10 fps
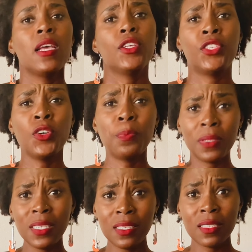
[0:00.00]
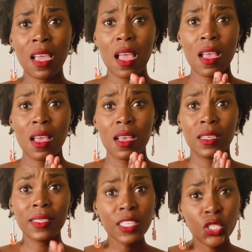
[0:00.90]
So please
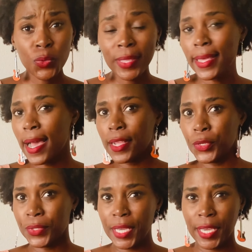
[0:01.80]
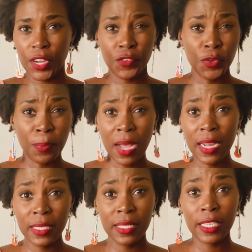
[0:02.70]
see to it that you take care of your
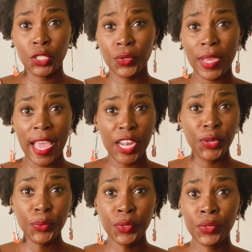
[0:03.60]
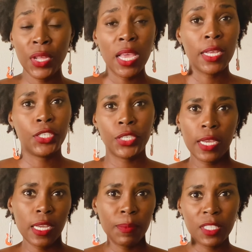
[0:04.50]
body, get your annual
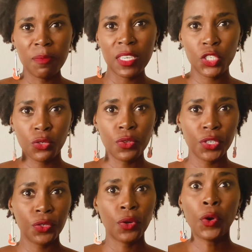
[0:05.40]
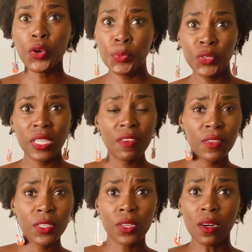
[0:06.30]
checkups to make sure your hormone
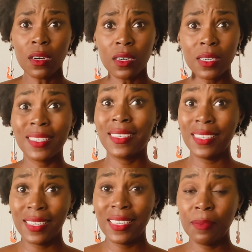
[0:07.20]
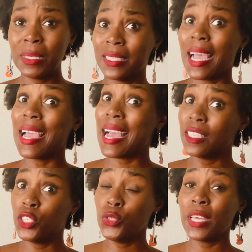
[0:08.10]
levels are good because I had
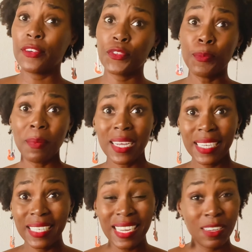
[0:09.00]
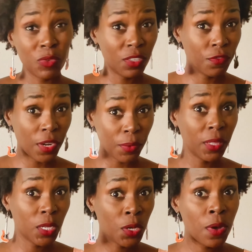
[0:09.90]
to do that for mine and it was very
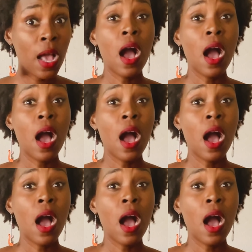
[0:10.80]
low.